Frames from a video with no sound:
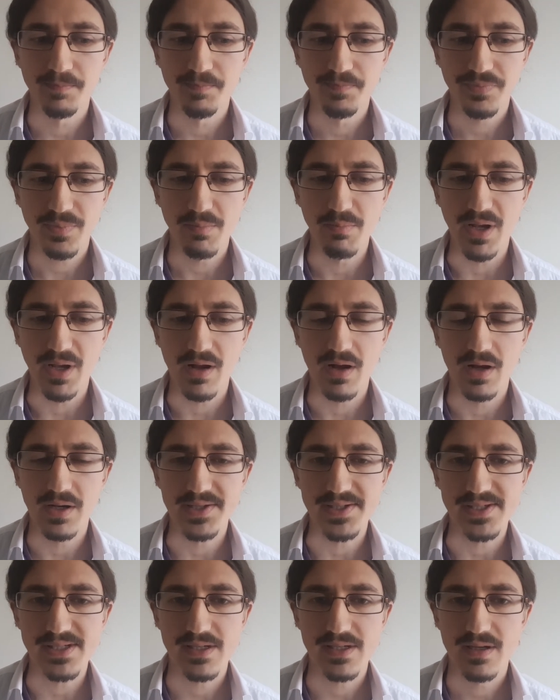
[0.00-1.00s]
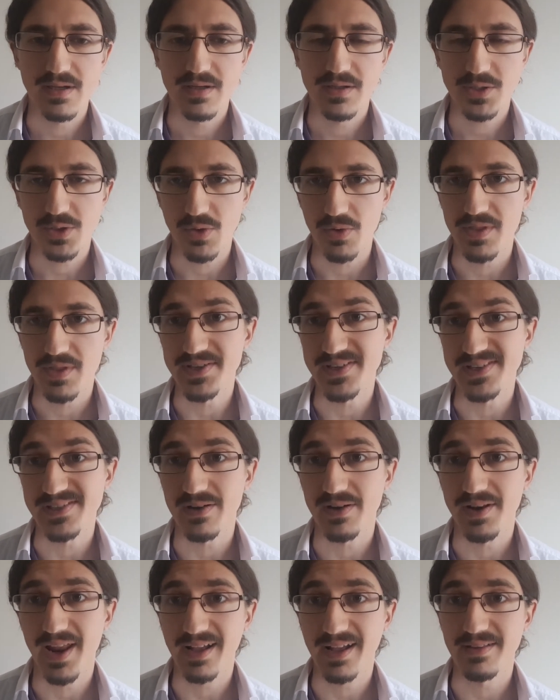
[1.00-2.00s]
because so this is
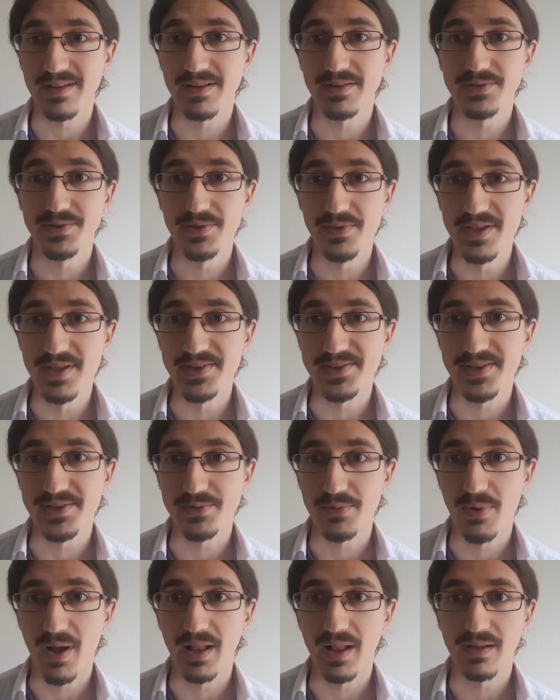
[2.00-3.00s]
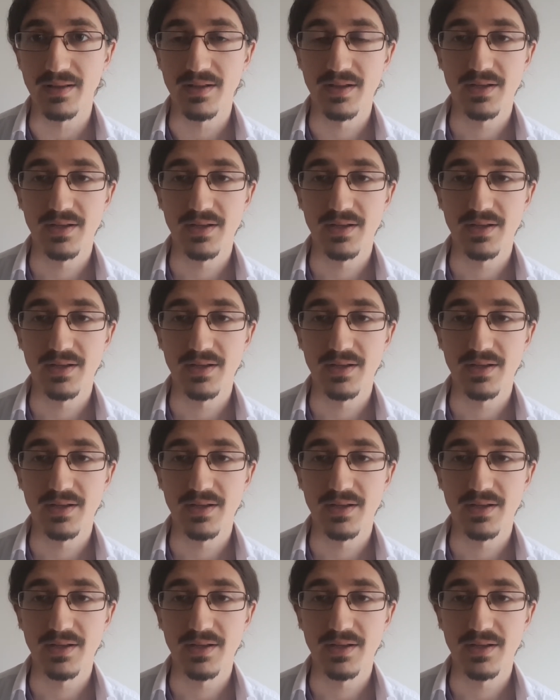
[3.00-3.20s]
connected to this as well.